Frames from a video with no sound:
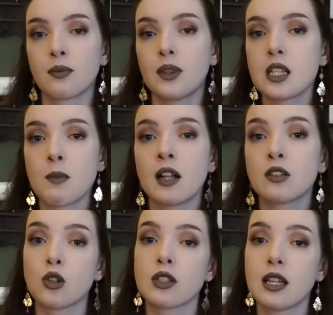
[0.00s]
This spell
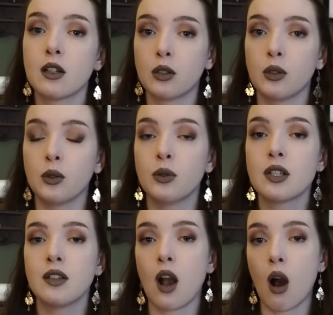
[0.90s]
does include
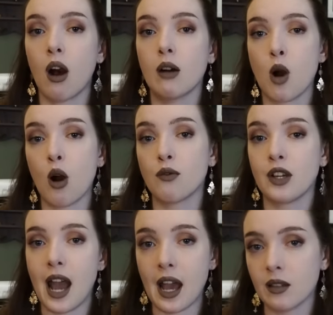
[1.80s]
the harm of
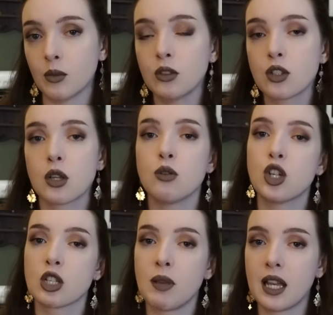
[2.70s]
an animal, so
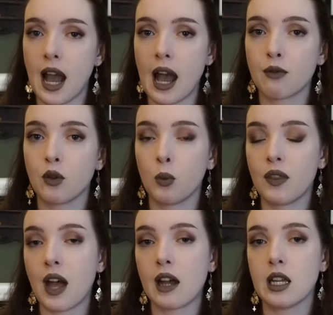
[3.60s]
just be careful with
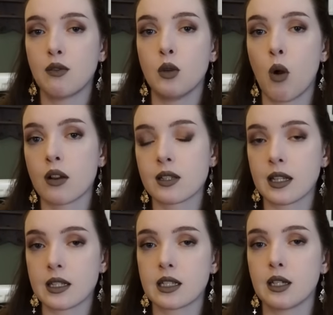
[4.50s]
that if you are
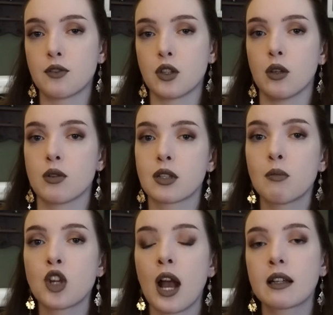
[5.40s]
sensitive to those
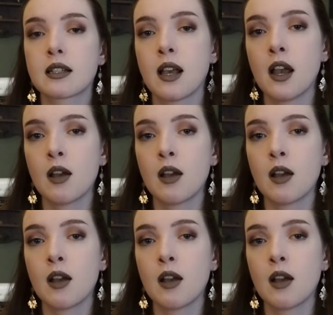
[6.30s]
subjects,